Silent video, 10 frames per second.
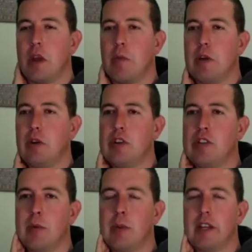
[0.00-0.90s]
do
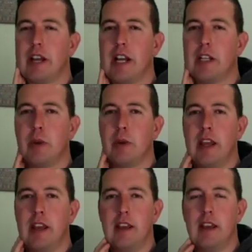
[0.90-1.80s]
chat with the guys.
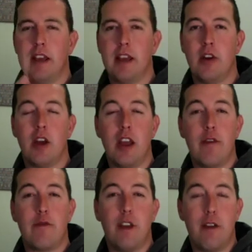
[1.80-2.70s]
You know,
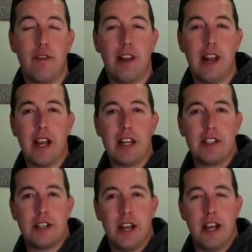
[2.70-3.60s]
if the luggage
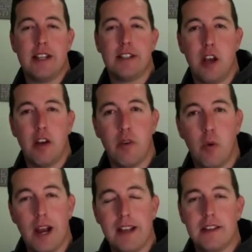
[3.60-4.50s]
is
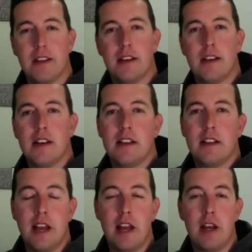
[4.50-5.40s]
overweight,
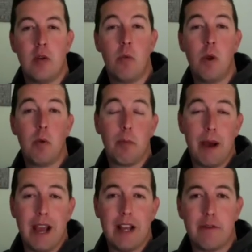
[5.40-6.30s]
then we will
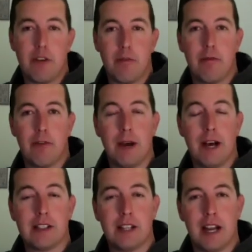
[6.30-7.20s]
pay it from our
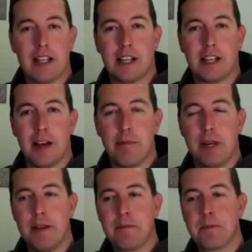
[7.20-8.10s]
side as the
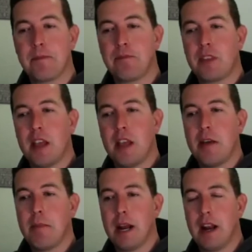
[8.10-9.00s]
company.
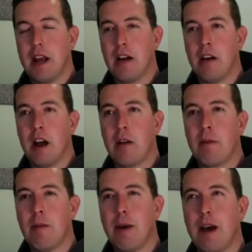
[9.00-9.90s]
But I
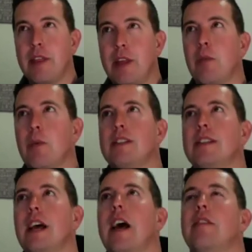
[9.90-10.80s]
remember, I think it was
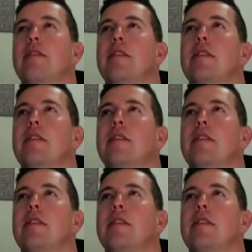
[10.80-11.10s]
at